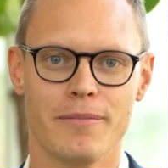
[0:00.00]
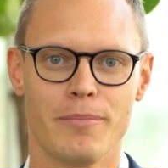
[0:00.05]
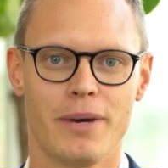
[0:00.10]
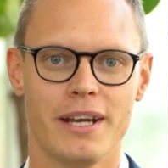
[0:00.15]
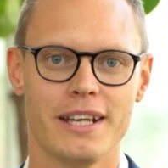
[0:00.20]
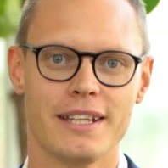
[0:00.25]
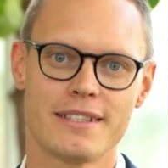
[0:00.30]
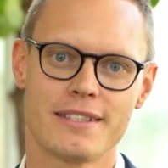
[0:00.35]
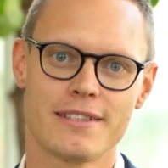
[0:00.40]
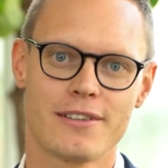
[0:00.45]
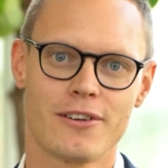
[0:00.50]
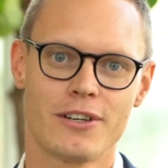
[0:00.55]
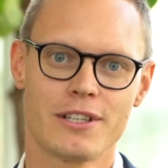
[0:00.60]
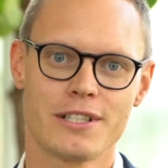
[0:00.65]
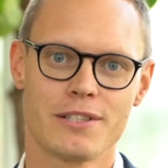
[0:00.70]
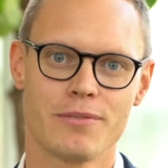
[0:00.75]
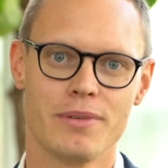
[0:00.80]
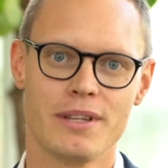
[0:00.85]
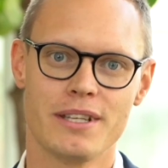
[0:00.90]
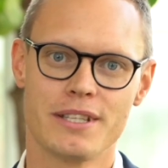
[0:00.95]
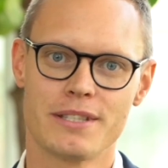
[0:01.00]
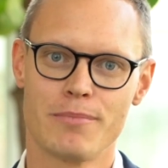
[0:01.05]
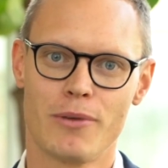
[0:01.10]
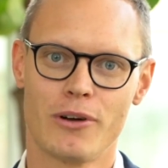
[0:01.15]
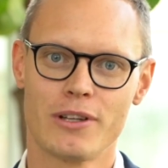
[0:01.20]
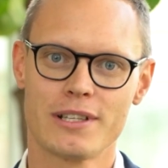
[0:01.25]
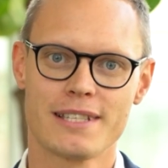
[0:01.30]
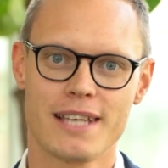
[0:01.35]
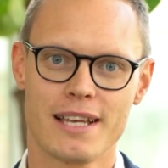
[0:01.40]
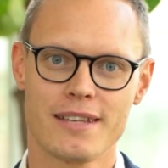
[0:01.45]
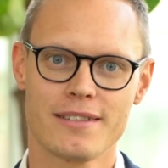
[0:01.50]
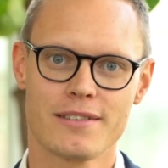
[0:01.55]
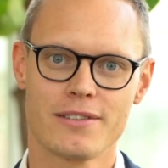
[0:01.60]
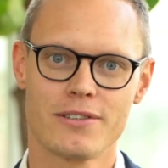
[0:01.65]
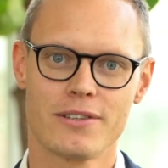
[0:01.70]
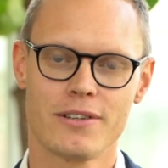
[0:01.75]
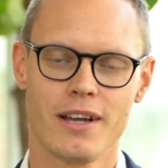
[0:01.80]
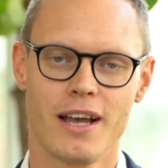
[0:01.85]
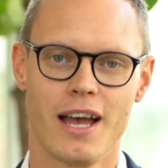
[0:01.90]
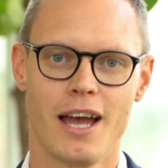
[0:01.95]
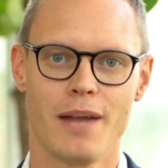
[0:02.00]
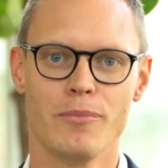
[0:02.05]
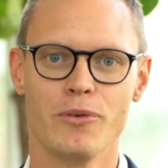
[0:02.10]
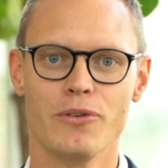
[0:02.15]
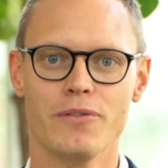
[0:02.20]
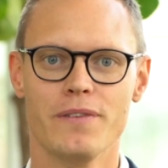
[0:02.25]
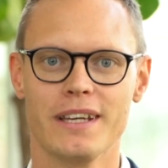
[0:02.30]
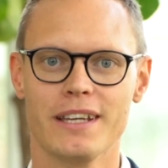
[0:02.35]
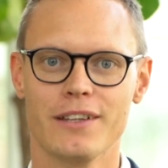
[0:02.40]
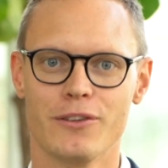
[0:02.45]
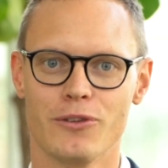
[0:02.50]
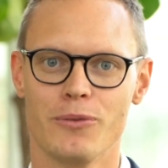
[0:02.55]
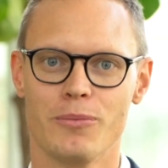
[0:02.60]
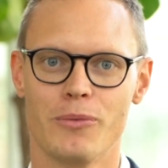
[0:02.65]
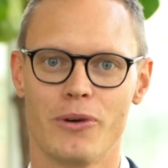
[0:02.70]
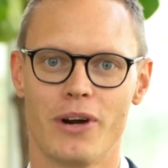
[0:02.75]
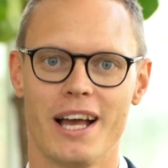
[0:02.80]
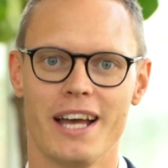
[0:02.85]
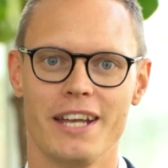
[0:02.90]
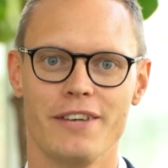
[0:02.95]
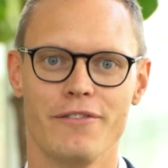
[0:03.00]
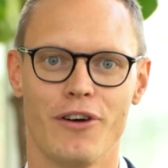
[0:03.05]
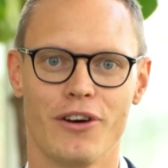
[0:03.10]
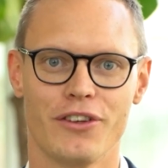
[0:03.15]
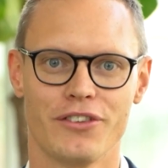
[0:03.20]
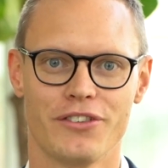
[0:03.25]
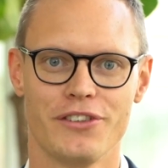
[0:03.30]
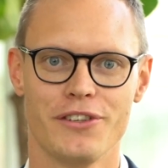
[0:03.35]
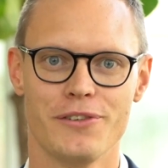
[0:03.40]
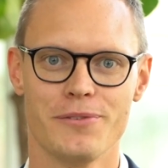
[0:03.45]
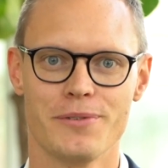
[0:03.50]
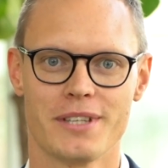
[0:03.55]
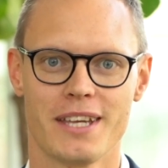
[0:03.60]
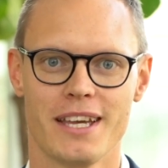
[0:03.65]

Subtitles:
but it starts with a small sensor and moving into more advanced use